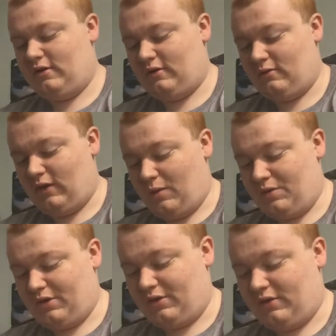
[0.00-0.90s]
There's no
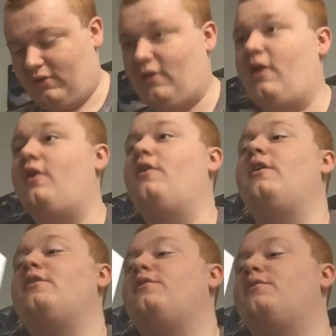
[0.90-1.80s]
labeling on this at all.
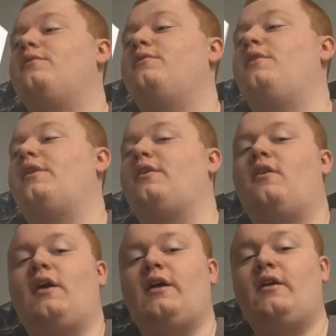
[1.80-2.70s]
That's fucking
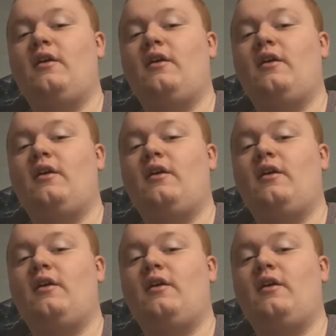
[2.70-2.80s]
great.